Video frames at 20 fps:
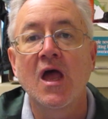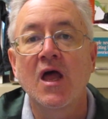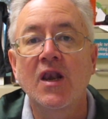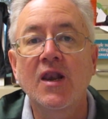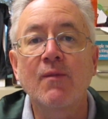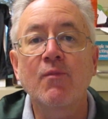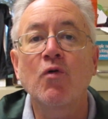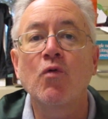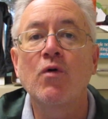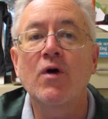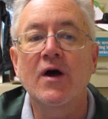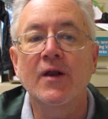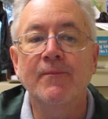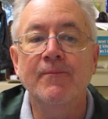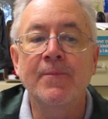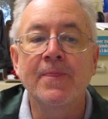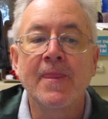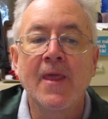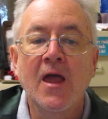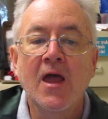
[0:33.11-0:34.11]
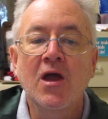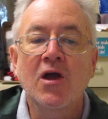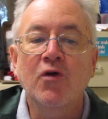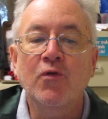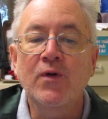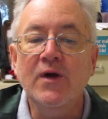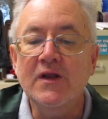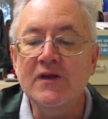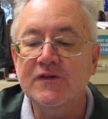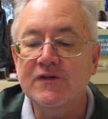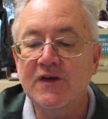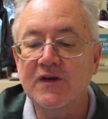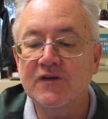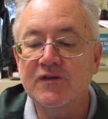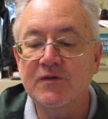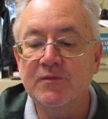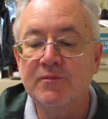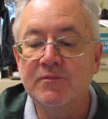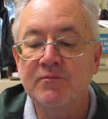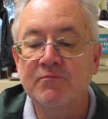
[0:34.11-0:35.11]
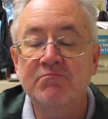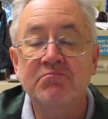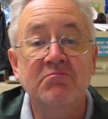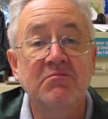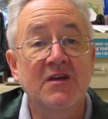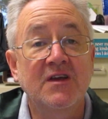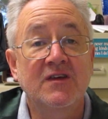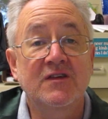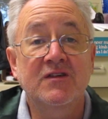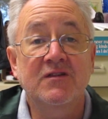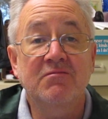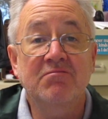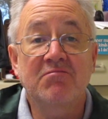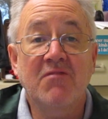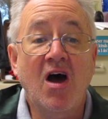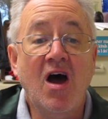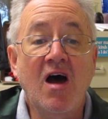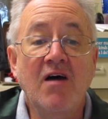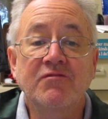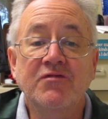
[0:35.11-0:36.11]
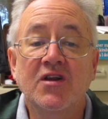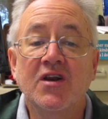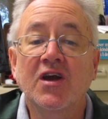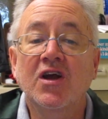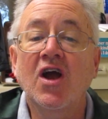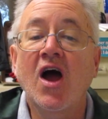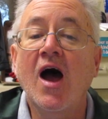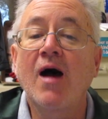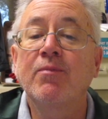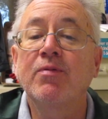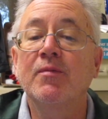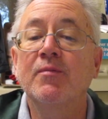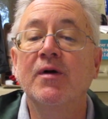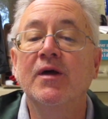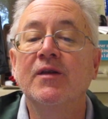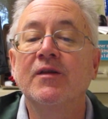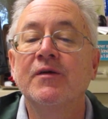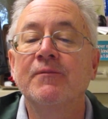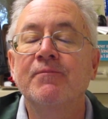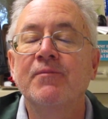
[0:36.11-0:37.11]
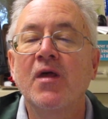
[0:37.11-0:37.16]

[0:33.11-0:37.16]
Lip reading: Number one, criticism is often a compliment.